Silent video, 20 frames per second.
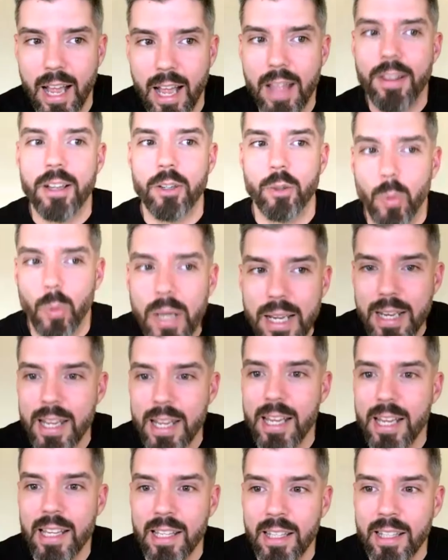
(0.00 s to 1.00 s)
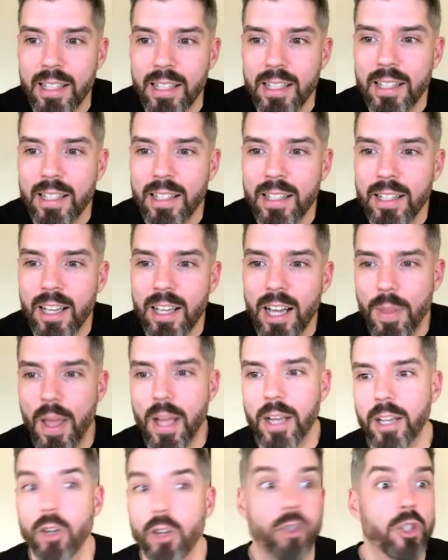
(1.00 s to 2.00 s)
I'm not greedy. I'm
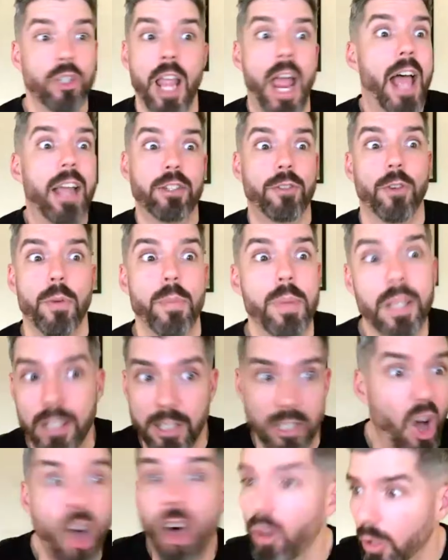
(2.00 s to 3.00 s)
not going to just ask for $1 million.